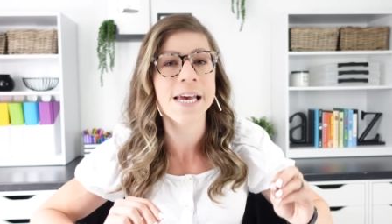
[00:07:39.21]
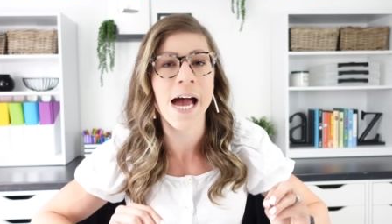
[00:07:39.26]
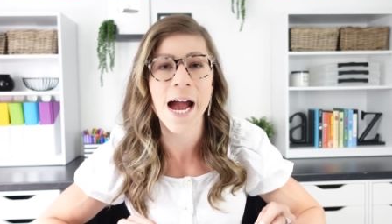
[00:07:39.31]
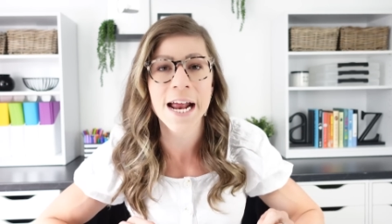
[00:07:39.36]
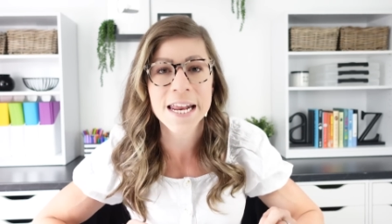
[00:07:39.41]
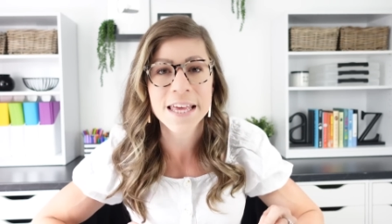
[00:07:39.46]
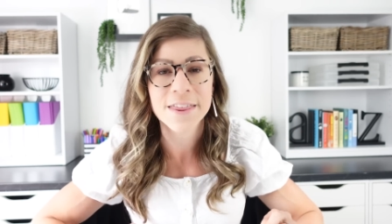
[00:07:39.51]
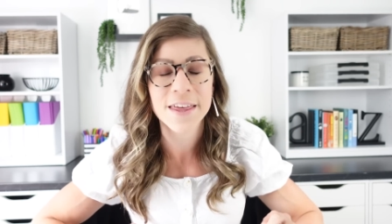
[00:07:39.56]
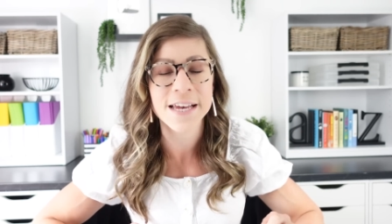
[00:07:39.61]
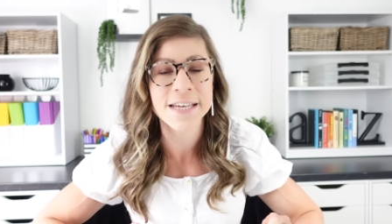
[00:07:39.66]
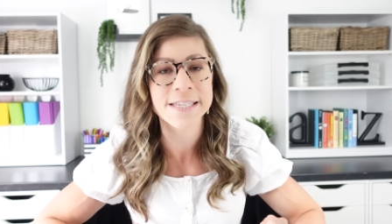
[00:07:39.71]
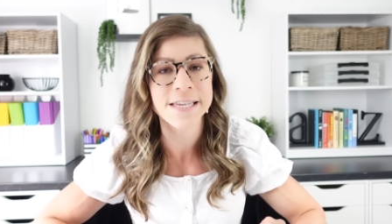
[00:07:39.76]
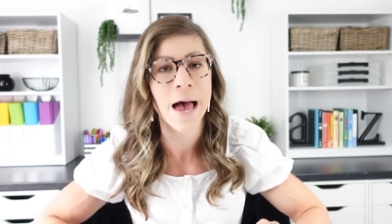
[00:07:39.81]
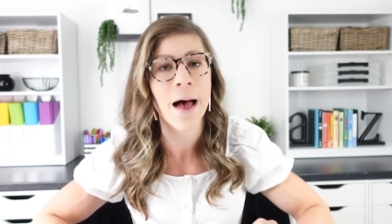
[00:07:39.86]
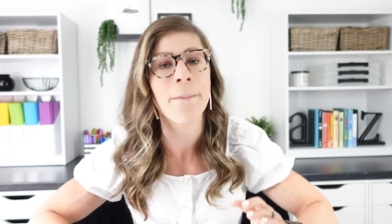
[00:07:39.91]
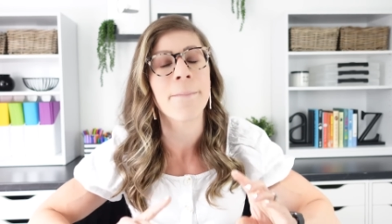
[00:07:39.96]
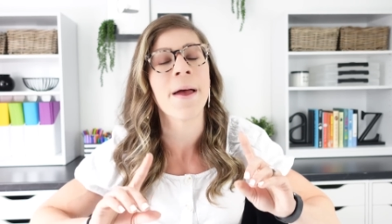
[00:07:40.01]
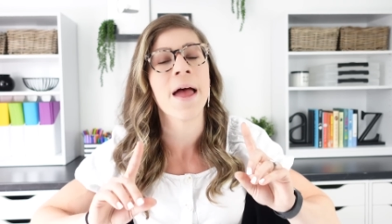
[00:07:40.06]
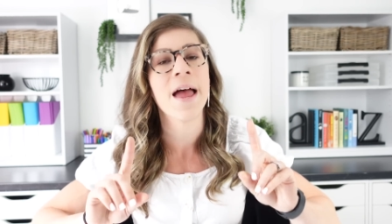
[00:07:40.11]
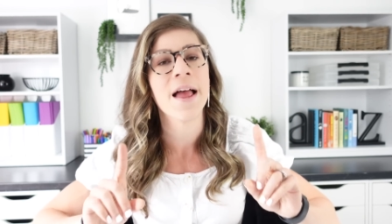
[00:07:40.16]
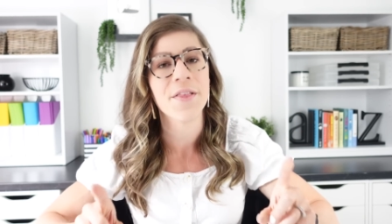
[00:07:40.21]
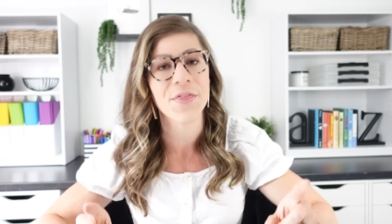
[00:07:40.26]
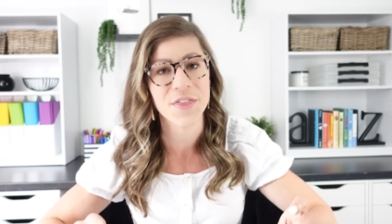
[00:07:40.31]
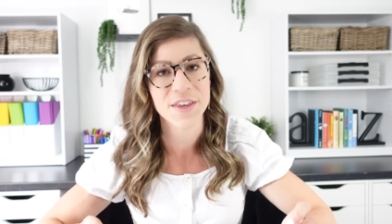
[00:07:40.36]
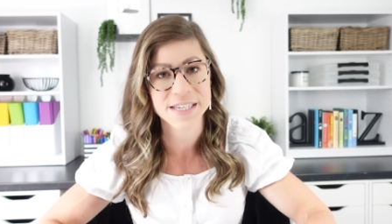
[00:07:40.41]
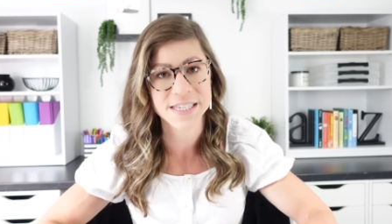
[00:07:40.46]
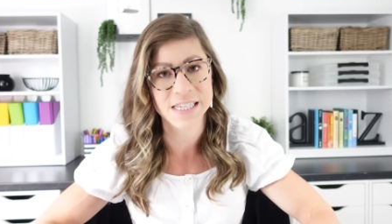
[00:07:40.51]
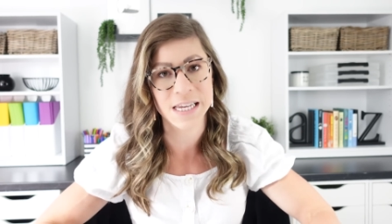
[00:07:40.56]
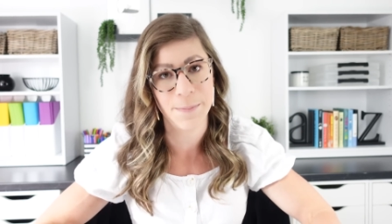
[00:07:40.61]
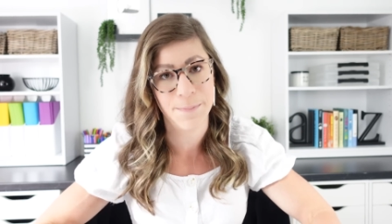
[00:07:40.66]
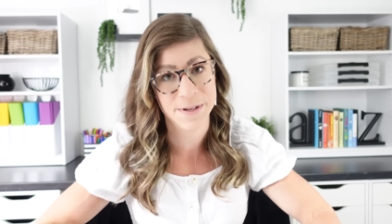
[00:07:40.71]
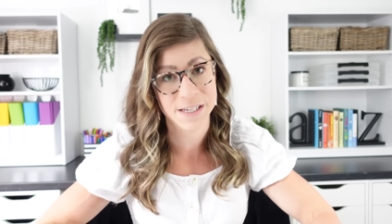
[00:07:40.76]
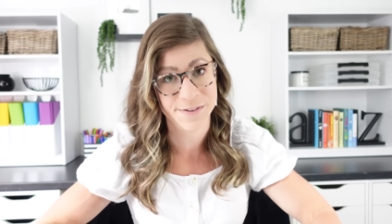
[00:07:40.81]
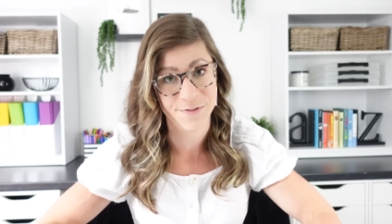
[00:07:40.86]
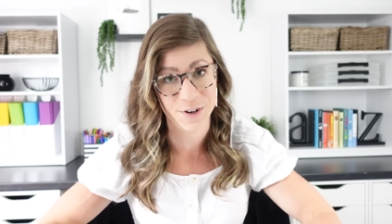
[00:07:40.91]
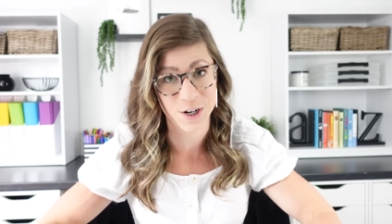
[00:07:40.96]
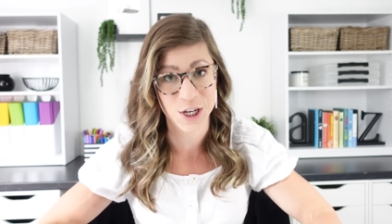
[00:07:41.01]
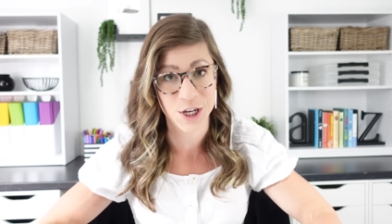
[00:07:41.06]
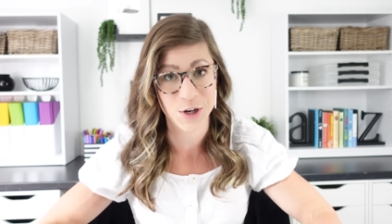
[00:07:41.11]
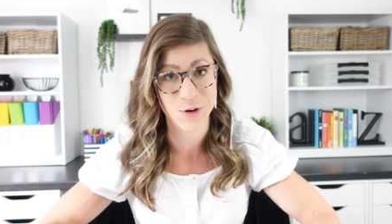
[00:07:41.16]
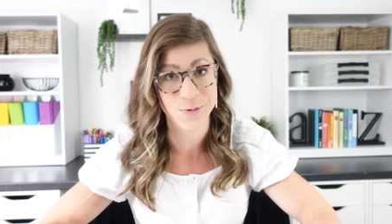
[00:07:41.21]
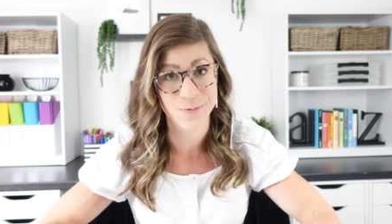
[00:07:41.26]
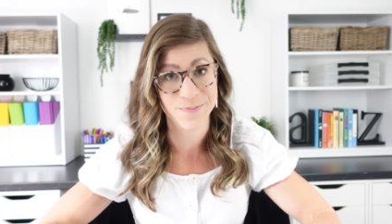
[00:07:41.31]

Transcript: tidy things up, this tip is for you.